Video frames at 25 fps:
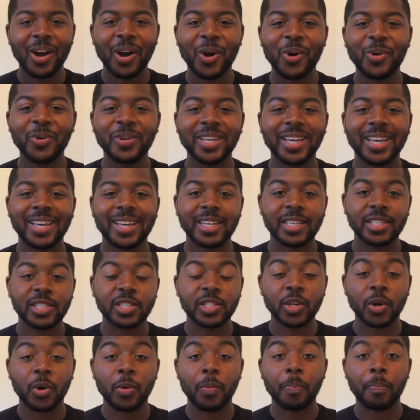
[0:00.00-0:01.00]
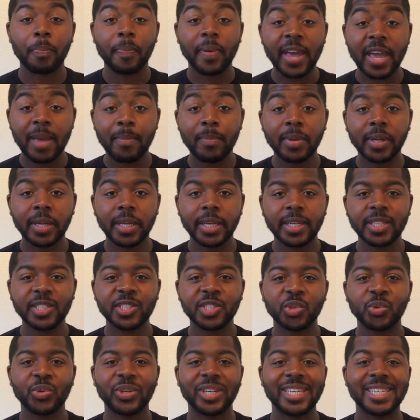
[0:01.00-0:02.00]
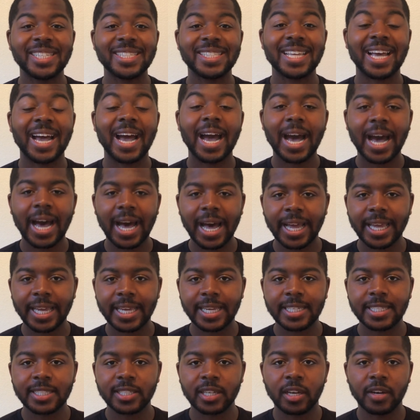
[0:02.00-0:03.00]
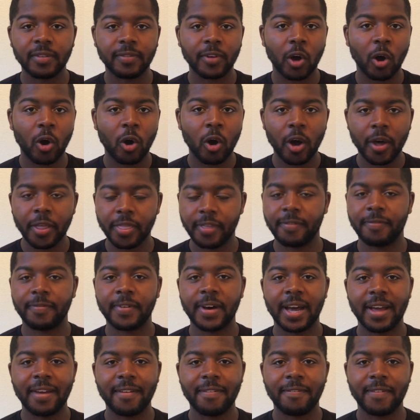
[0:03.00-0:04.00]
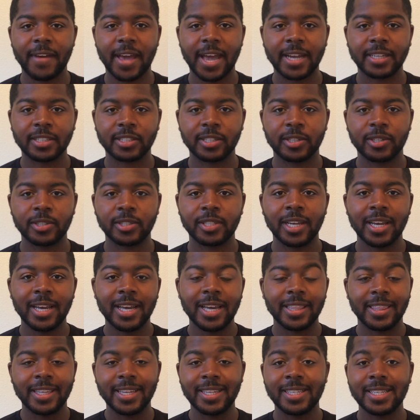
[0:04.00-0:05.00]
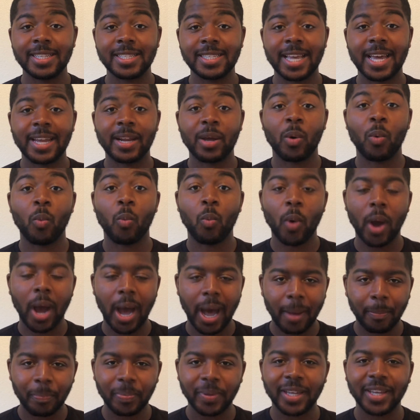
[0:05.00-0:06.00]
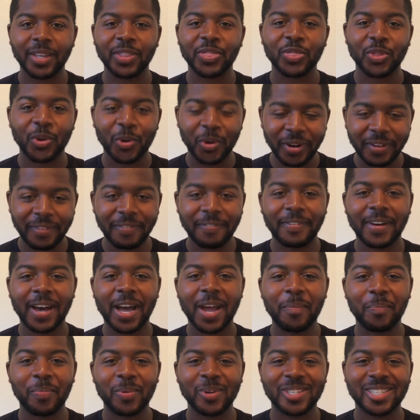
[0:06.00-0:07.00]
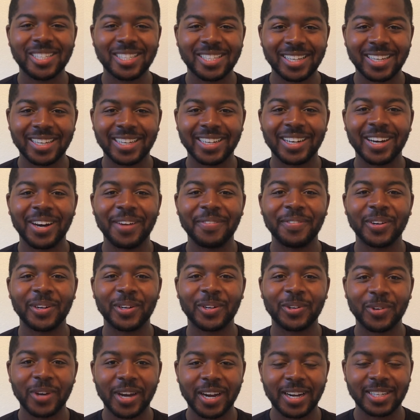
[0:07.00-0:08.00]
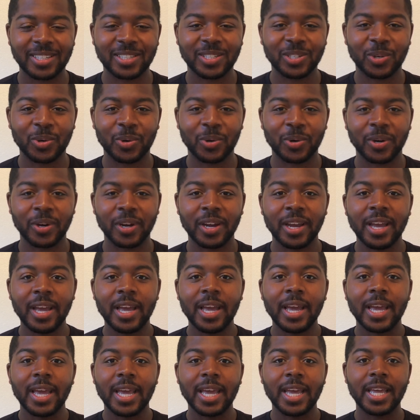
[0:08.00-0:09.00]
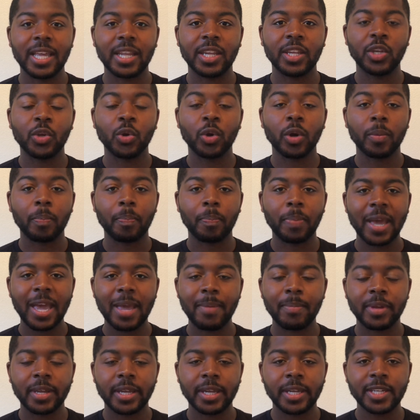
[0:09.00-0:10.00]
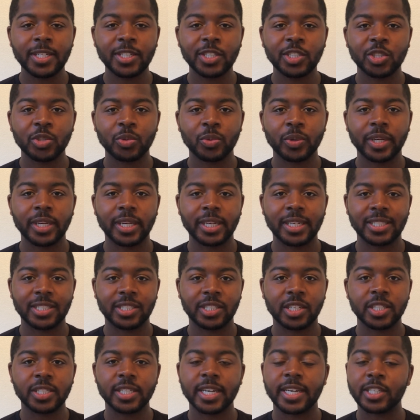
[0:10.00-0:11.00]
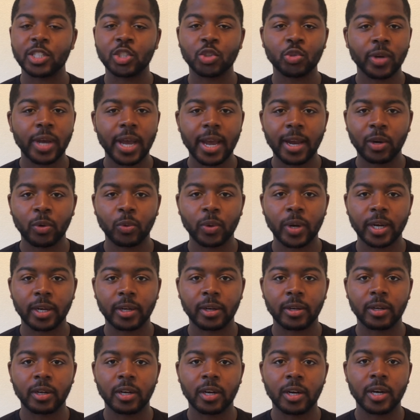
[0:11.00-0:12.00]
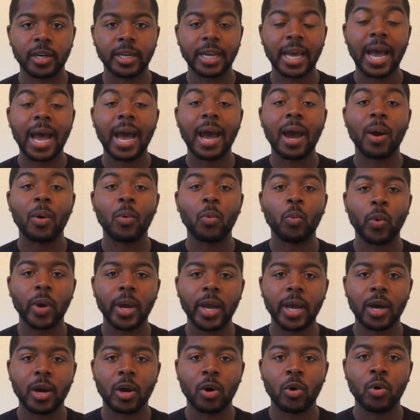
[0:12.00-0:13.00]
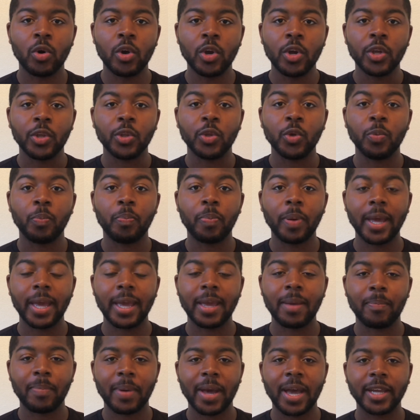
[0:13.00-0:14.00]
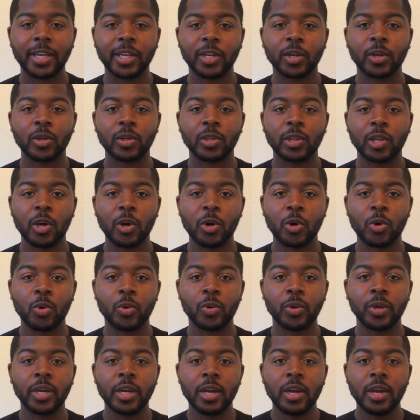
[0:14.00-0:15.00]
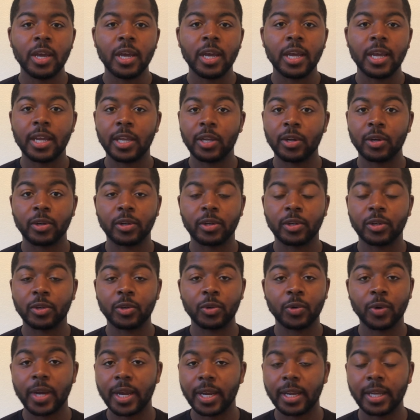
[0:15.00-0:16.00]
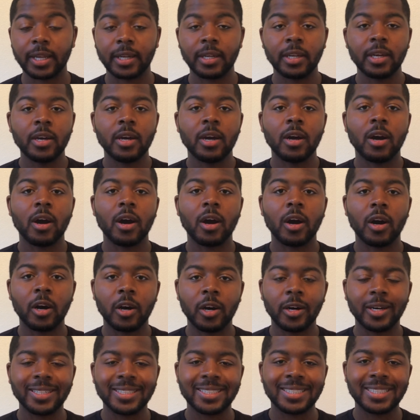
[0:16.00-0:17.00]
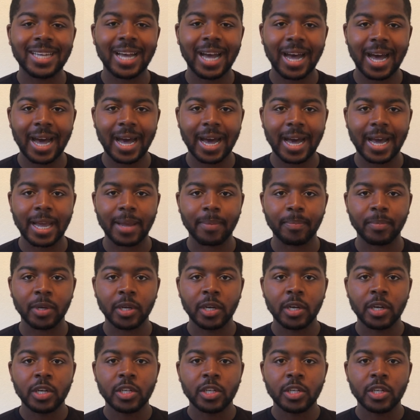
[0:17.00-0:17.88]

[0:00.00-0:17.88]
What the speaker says: Okay, so payment history is the highest of all the 5 factors. This is at a whopping 35% of your credit score. And your payment history is just a track record on how well you pay back your loan and your credit on time.